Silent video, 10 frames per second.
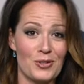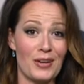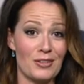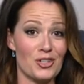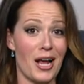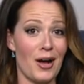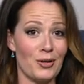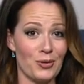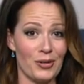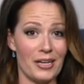at the Chicago
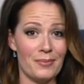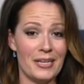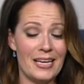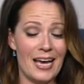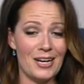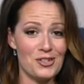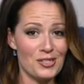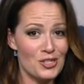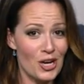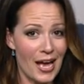Crib, I
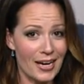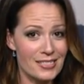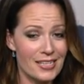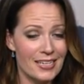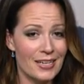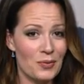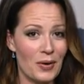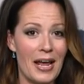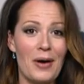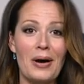just checked, we're
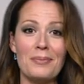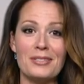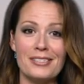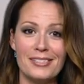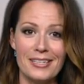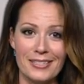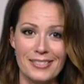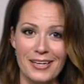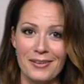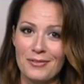now up to
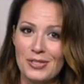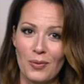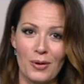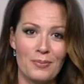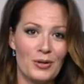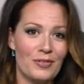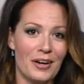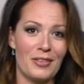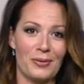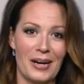60, so we're moving
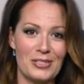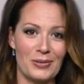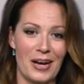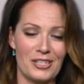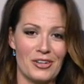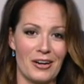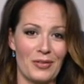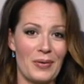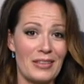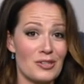in the right direction.
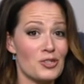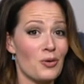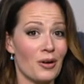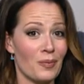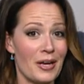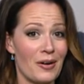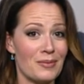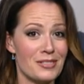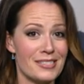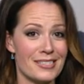Although at the shore, we are
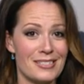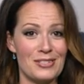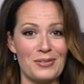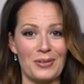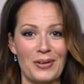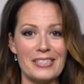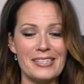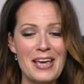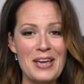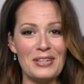up to 62 degrees.
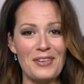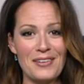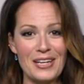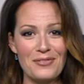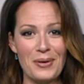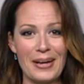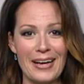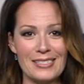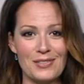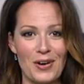Your 5-day
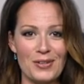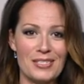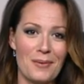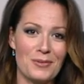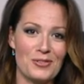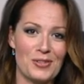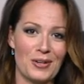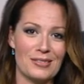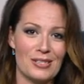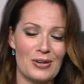forecast as far as temperatures are
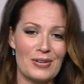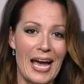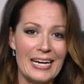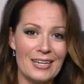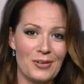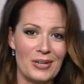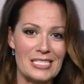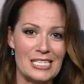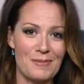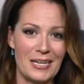concerned, 90 degrees
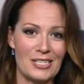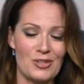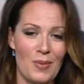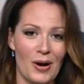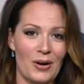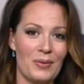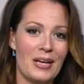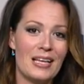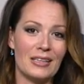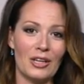expected tomorrow,
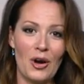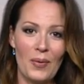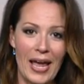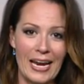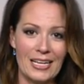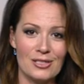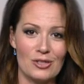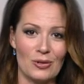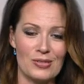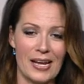low 80s
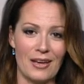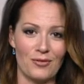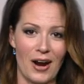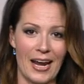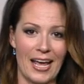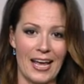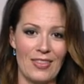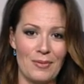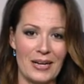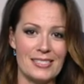Thursday and Friday, and
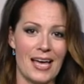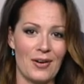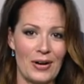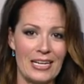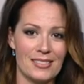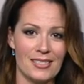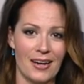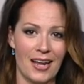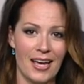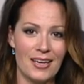then by Saturday and
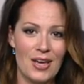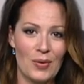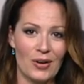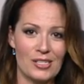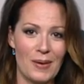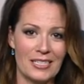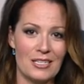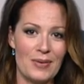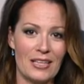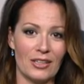Sunday, we're expected
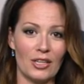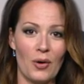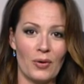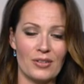to be in the lower